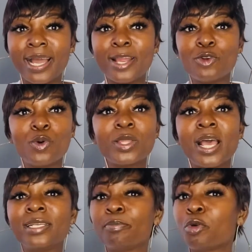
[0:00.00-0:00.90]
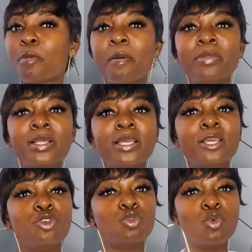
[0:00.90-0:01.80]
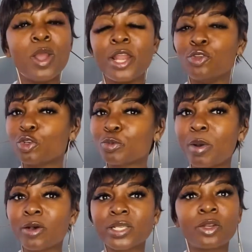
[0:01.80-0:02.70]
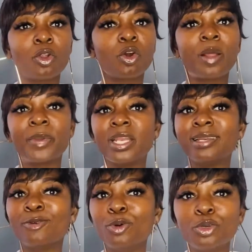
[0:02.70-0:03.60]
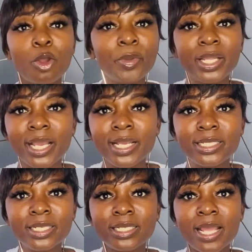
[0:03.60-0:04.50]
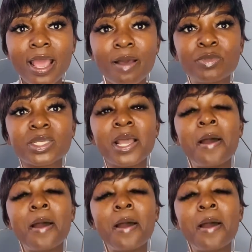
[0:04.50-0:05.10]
I know that probably you and your spouse are not gonna be in good communication terms,